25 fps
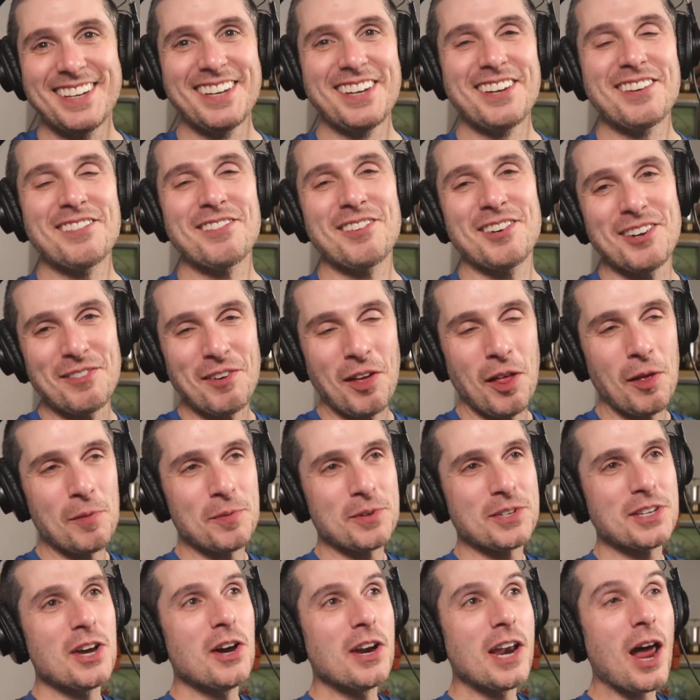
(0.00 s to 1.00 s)
for
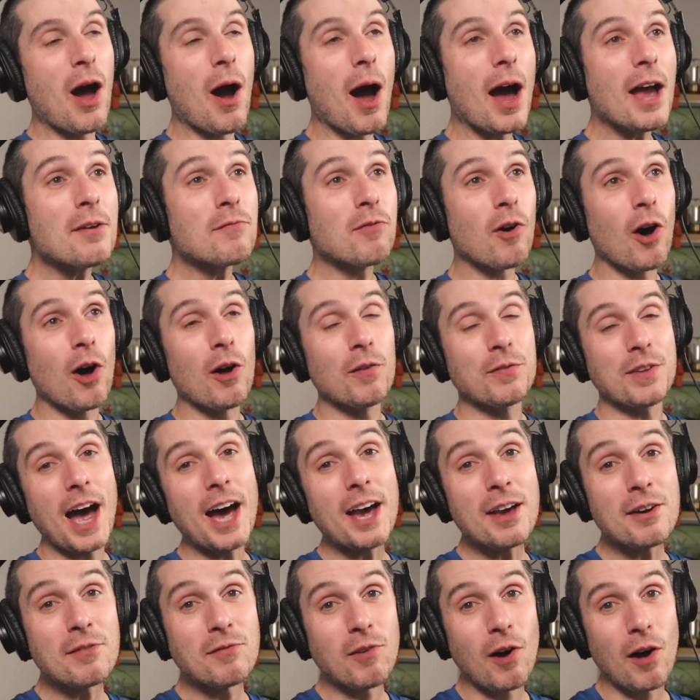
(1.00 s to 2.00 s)
developers. Now I
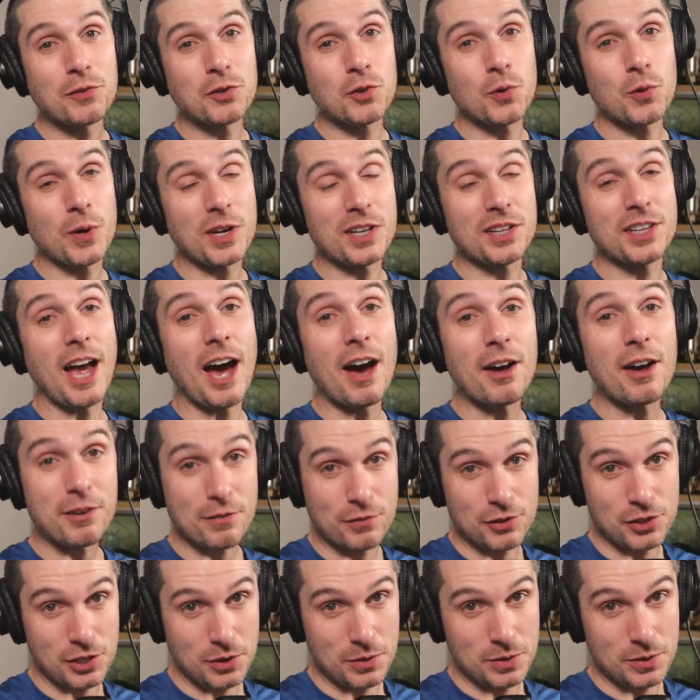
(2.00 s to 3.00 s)
evolved quickly out of
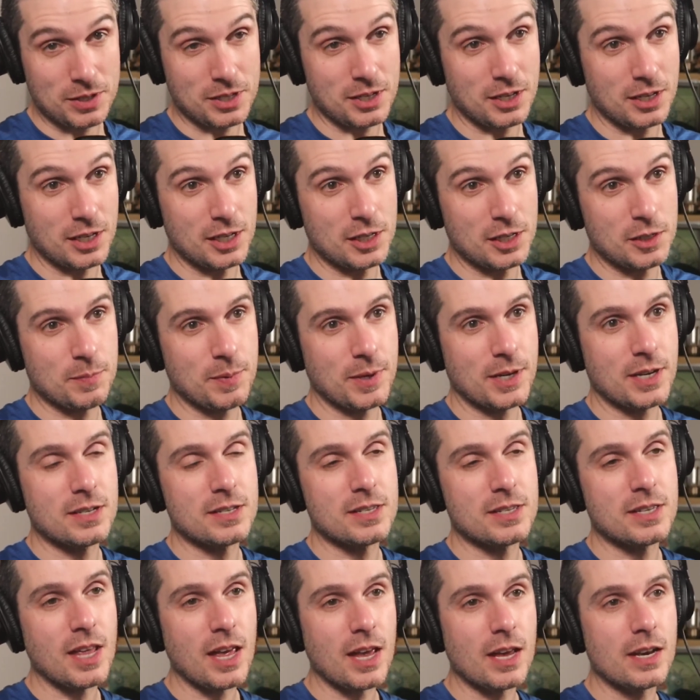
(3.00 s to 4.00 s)
GeoCities
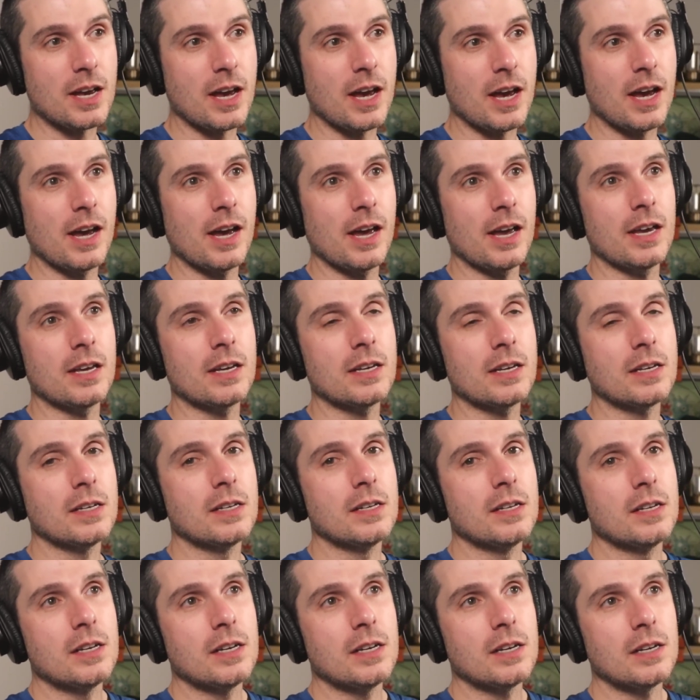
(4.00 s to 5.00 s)
because then I
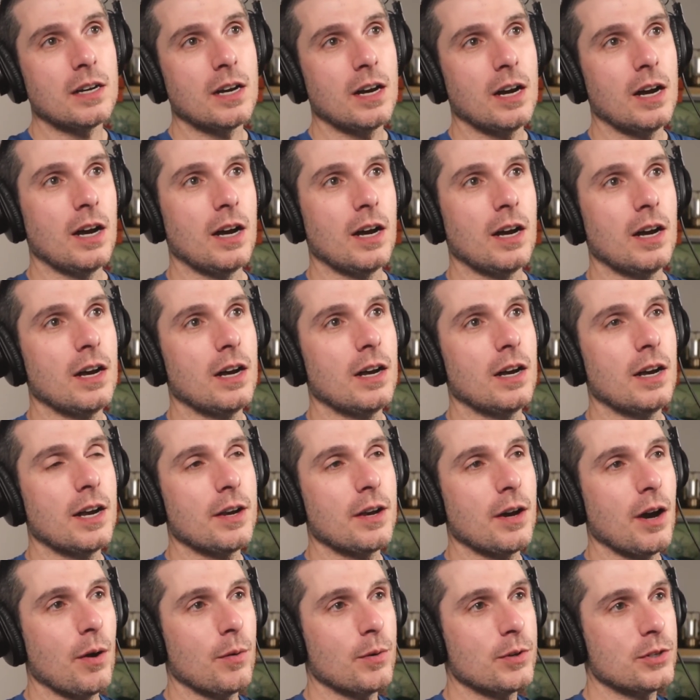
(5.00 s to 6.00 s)

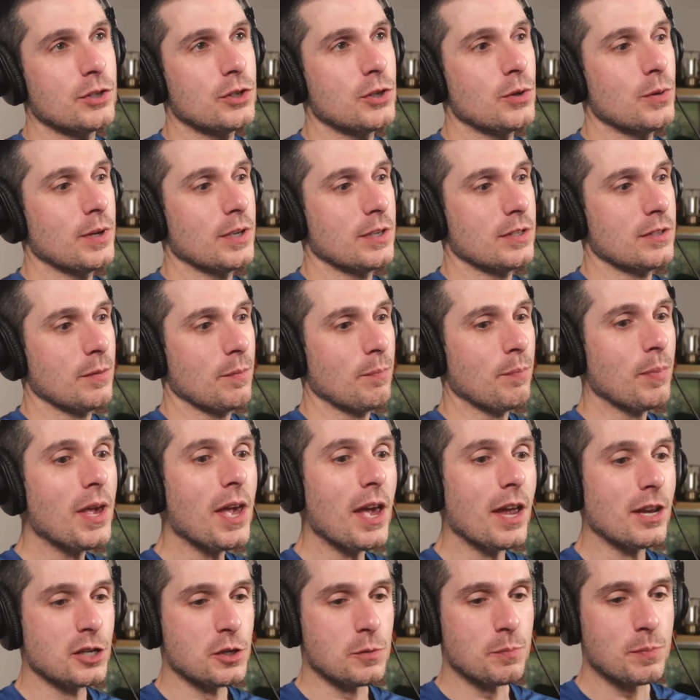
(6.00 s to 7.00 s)
was doing some
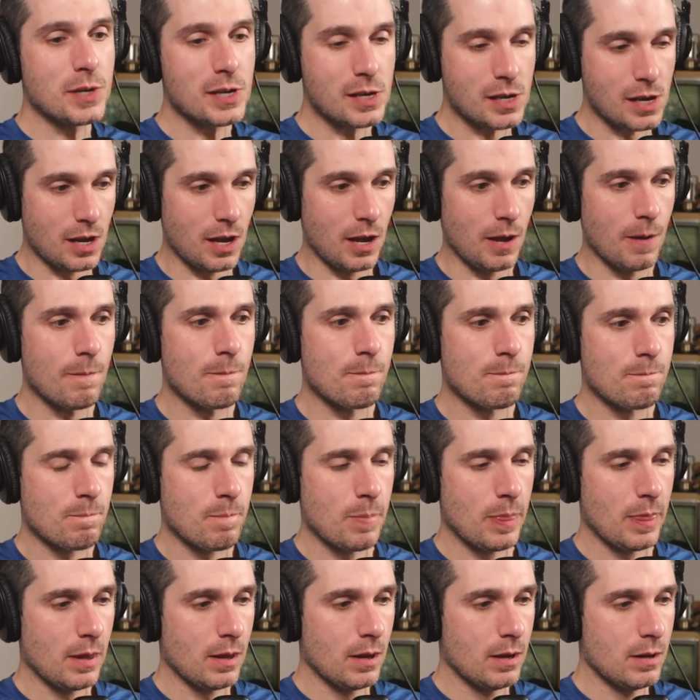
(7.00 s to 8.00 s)
PHP,
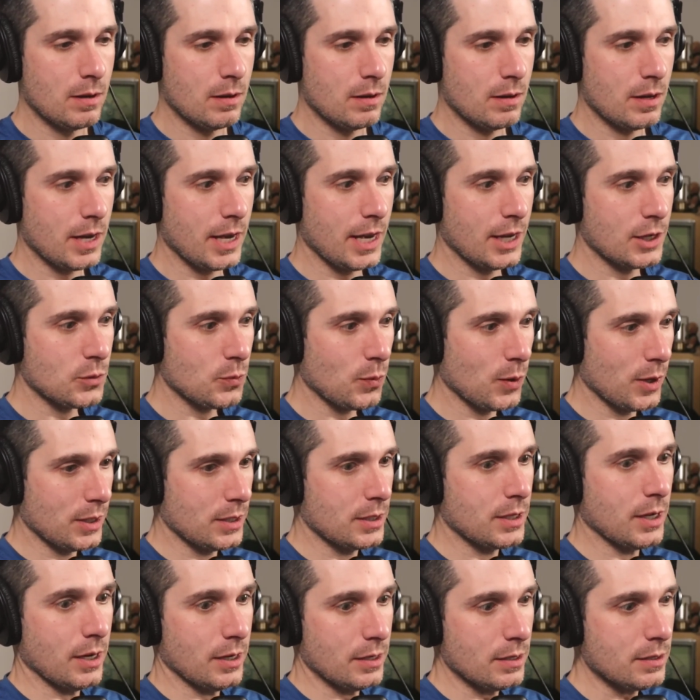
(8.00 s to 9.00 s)
as one
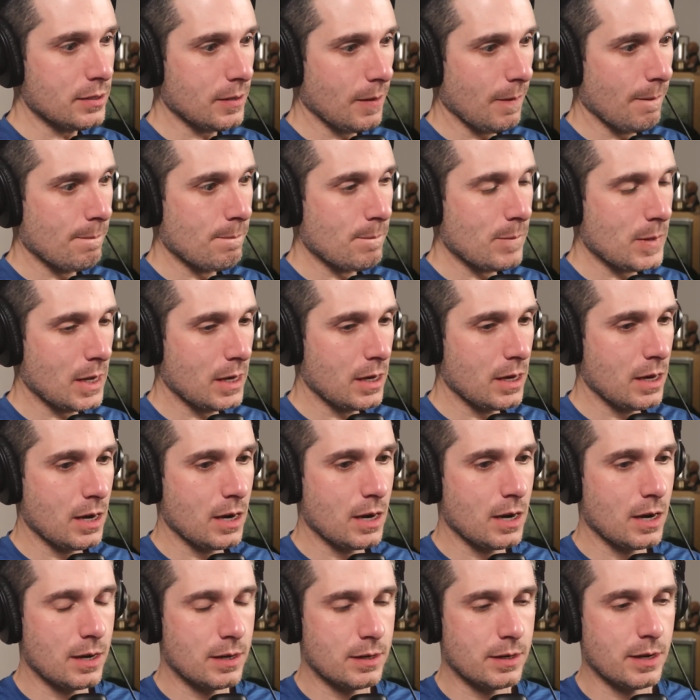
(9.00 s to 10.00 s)
does,
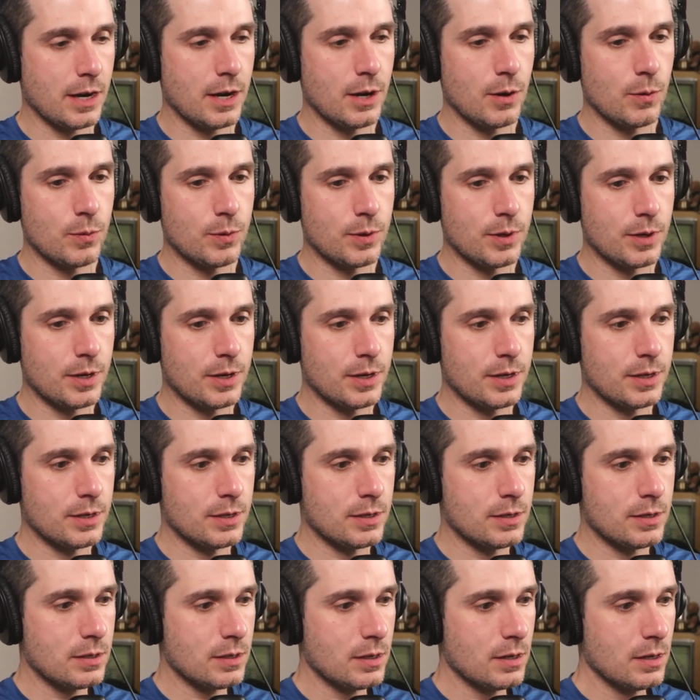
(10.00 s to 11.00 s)
and I
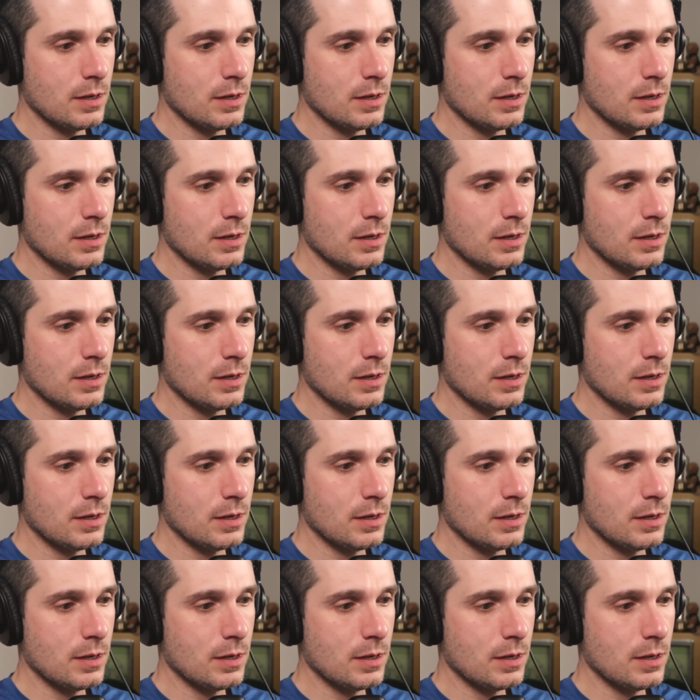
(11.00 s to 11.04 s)
was